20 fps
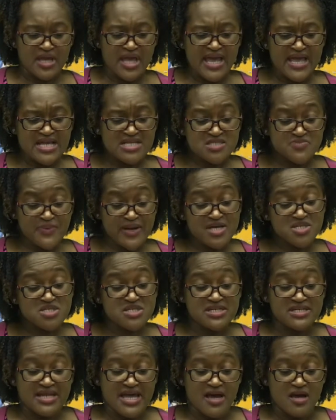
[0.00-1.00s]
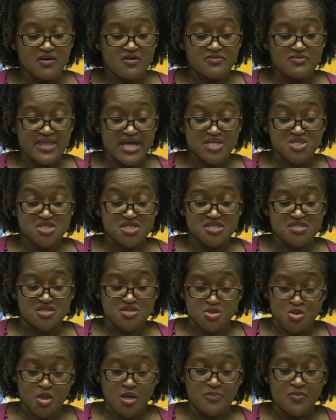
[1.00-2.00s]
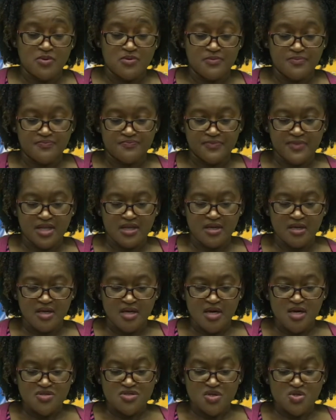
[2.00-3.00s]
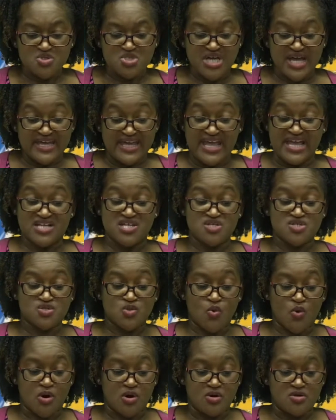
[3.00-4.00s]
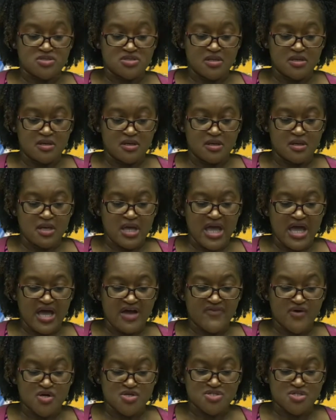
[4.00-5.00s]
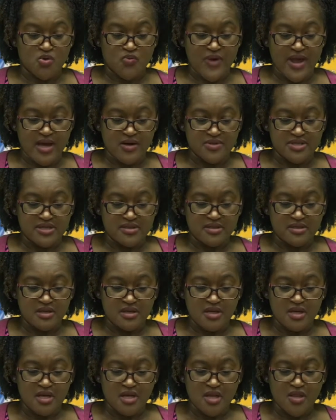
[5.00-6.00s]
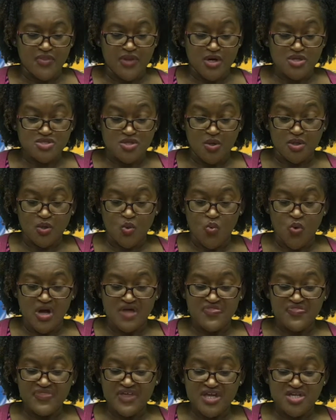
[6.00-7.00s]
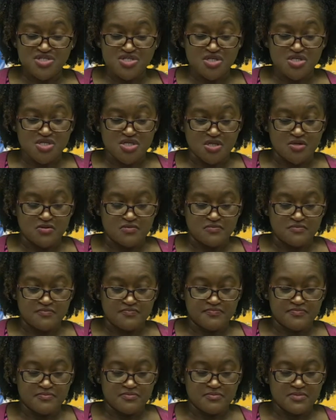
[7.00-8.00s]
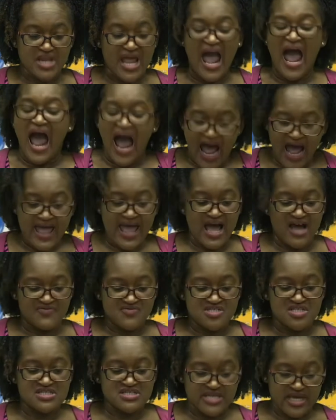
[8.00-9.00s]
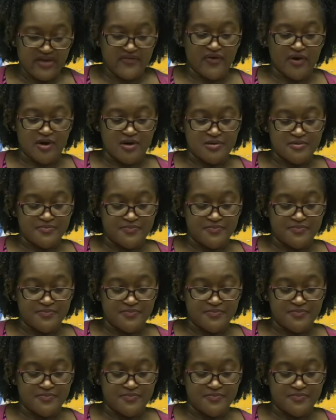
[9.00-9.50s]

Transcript: especially now that she's in trouble. Those gigantic squirrels have her surrounded. There's only one thing to do. I have to save her.